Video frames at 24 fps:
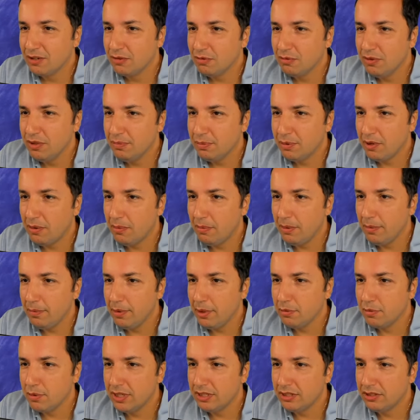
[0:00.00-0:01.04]
We probably
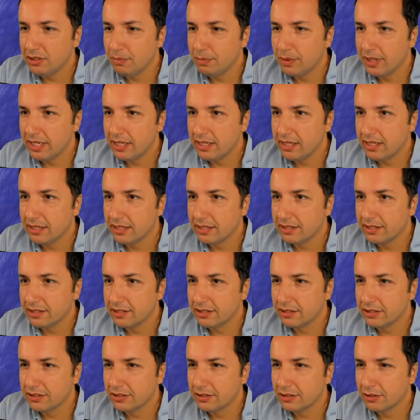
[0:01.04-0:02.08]
want to play this,
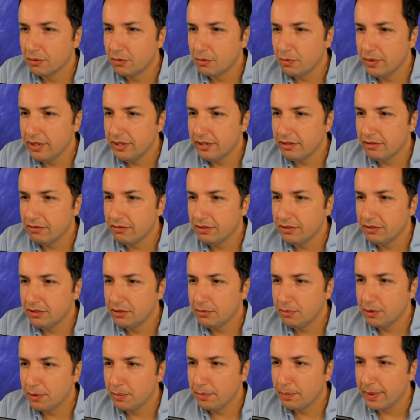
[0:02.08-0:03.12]
so we're going to
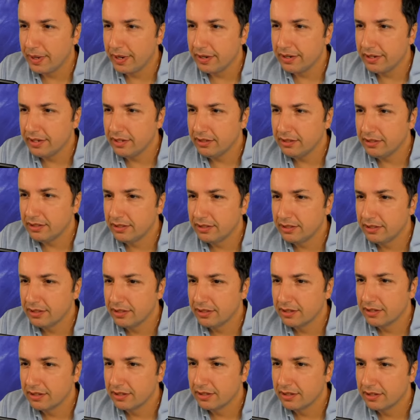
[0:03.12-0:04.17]
prepare it
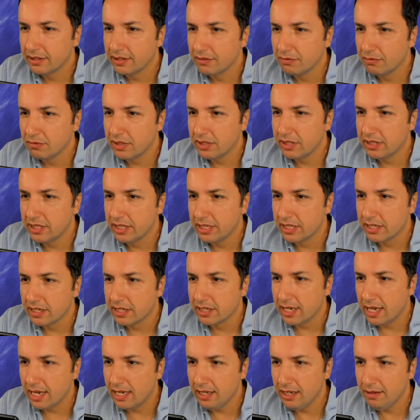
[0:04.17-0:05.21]
with this.
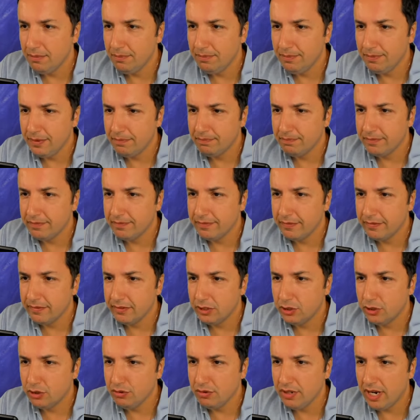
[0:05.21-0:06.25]
I
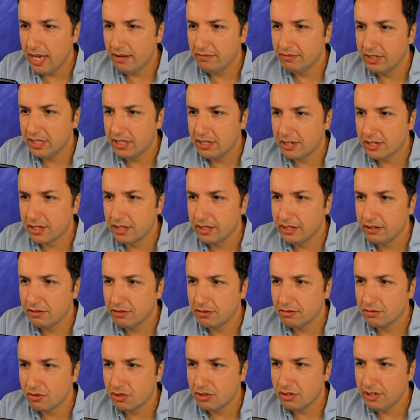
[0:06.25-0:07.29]
do have this little
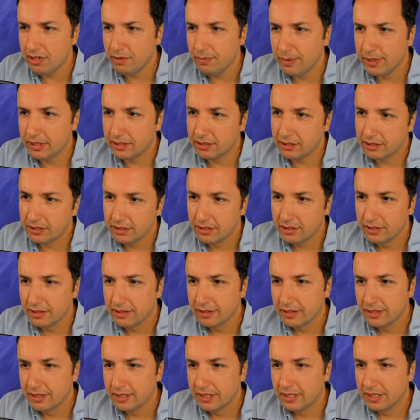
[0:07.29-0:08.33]
concern, but
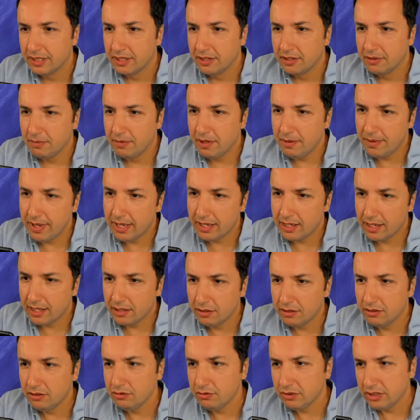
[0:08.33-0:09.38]
maybe I
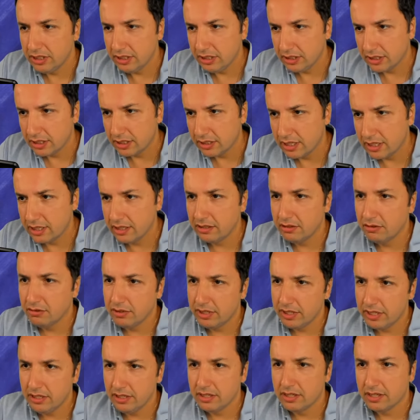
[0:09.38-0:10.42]
can do this, and then
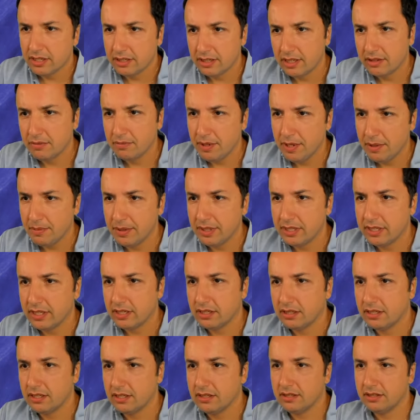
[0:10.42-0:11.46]
maybe
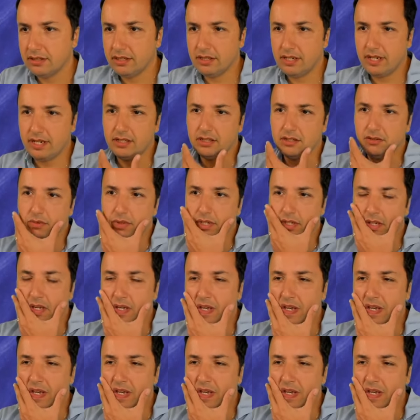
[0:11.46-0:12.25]
take the knight away.